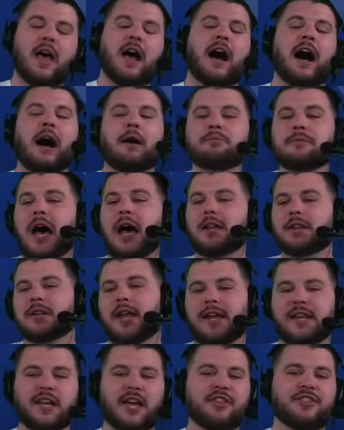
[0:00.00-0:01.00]
I'm not
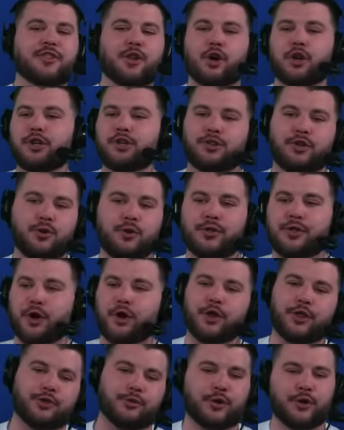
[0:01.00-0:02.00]
letting a 32,
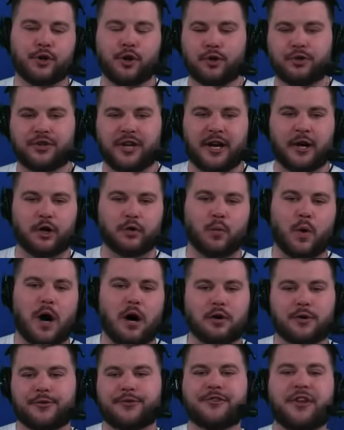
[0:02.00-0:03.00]
33-year-old Darren
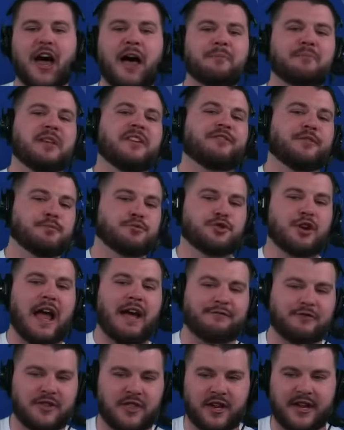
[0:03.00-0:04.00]
Waller stop me from
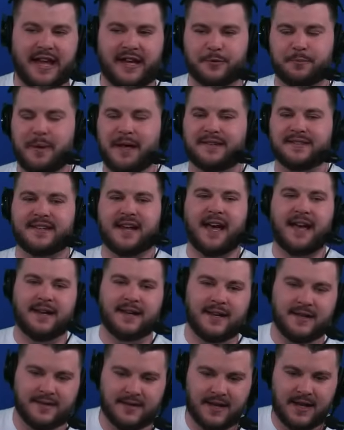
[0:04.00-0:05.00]
drafting the next best tight
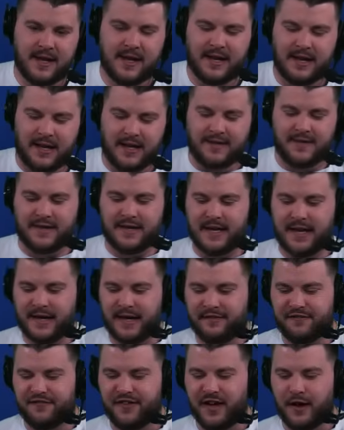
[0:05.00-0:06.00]
end in the
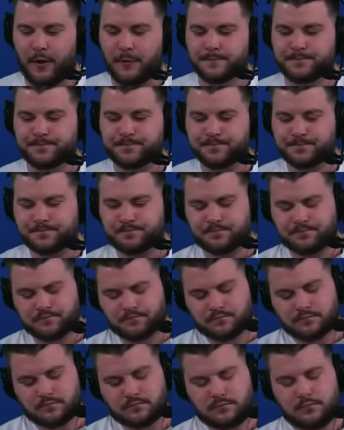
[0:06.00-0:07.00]
NFL.
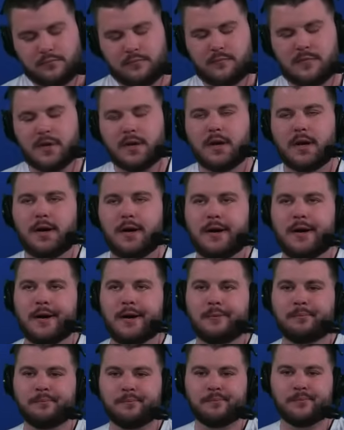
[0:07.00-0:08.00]

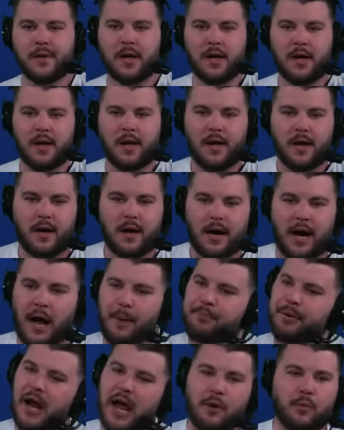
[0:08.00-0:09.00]
I
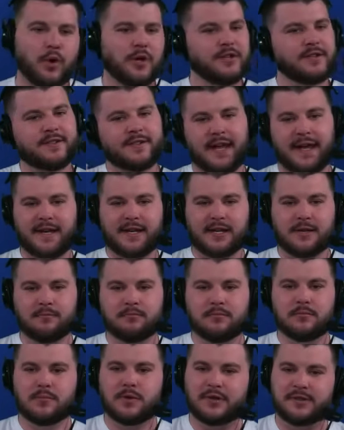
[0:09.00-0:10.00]
probably wouldn't take him
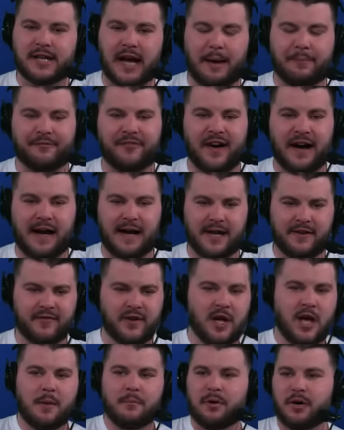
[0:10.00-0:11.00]
top five,
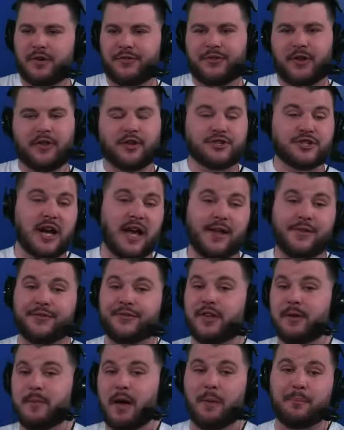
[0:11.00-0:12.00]
but let's say the Giants
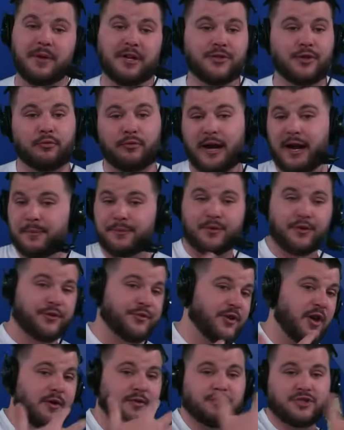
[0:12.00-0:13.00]
somehow beat the Rams or
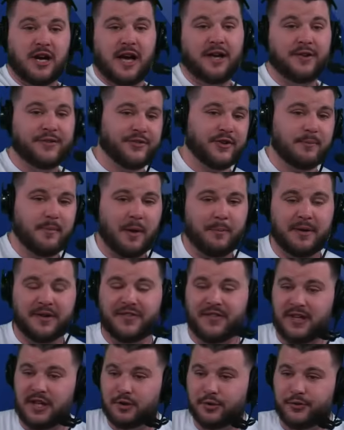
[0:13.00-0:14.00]
the Giants somehow beat
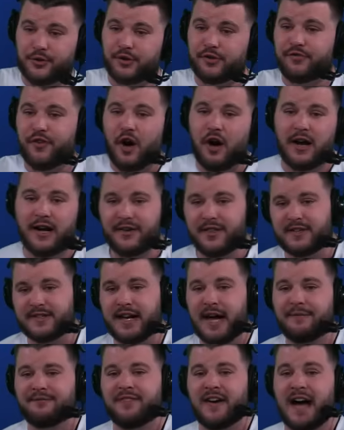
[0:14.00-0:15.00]
the Eagles and you fall out of the
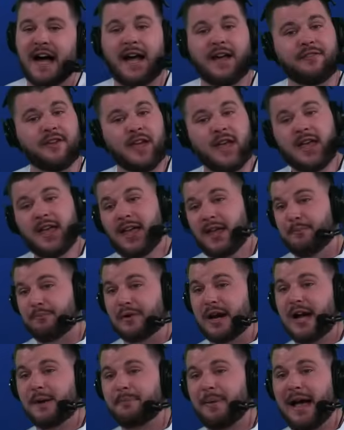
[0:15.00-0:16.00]
top five and
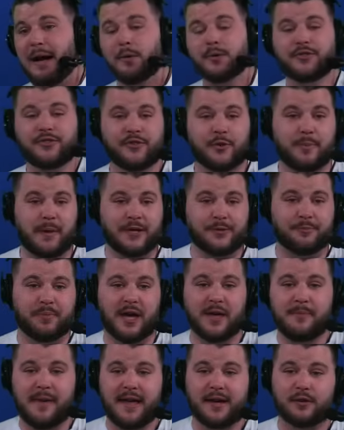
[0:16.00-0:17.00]
Brock Bowers is the best
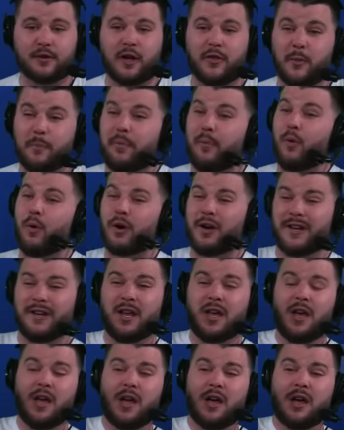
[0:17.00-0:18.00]
playmaker on the board and
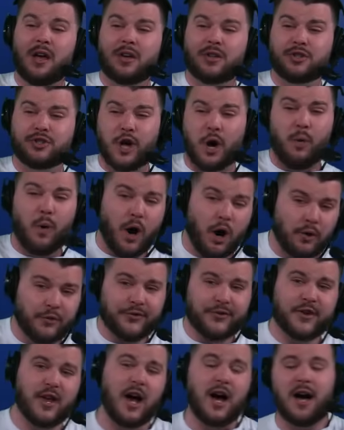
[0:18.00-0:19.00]
Joe
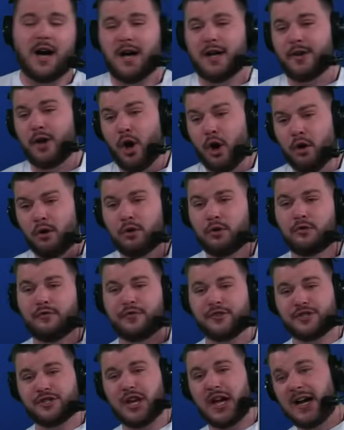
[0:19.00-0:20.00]
Alt's gone,
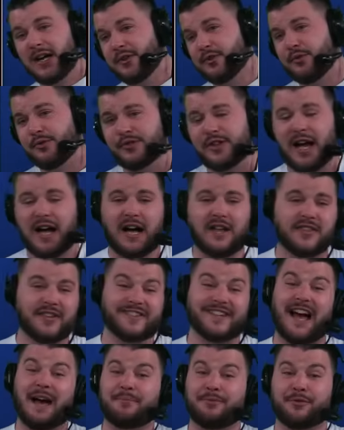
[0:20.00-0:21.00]
Olufoshanu's gone, the
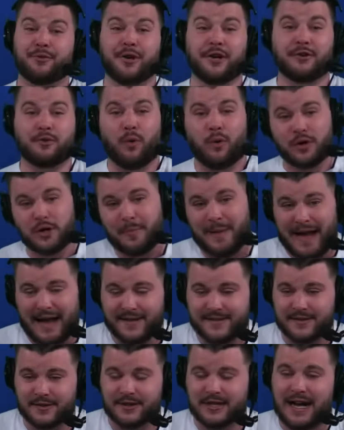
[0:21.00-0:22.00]
top three
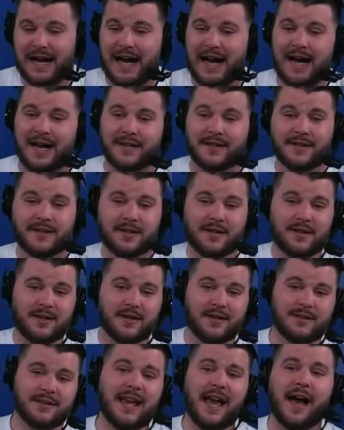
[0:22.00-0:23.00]
quarterbacks are gone.
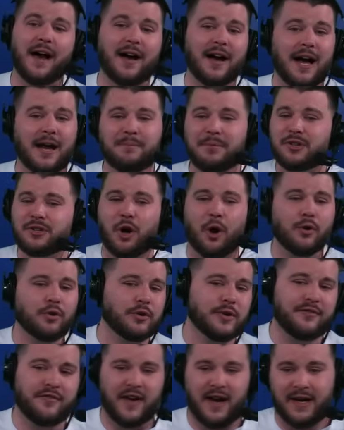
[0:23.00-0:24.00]
Yeah, I'd be
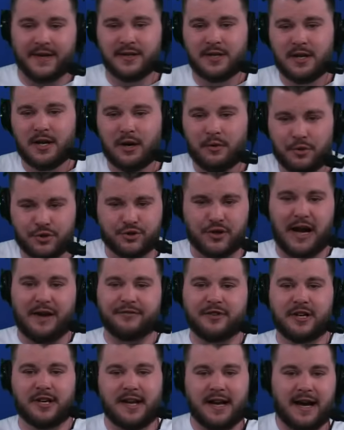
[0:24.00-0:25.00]
totally fine with
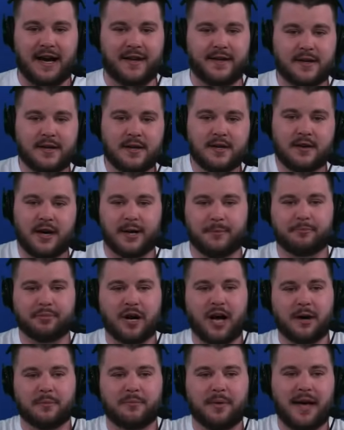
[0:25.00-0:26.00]
drafting a guy like
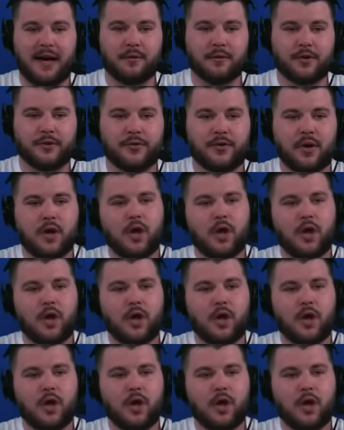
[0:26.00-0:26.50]
Brock Bowers.